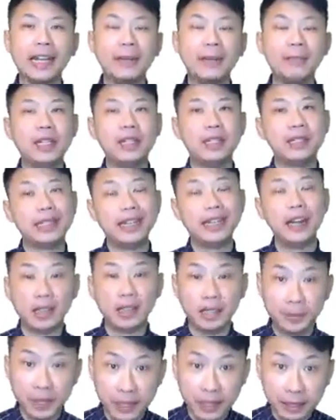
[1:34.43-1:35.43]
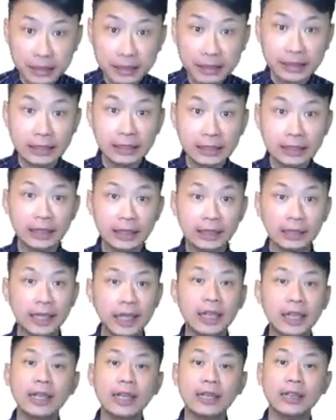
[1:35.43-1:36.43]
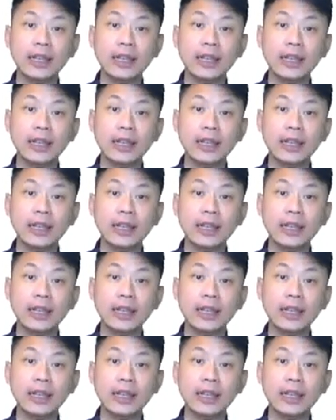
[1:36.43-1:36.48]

That means the hospital. Okay,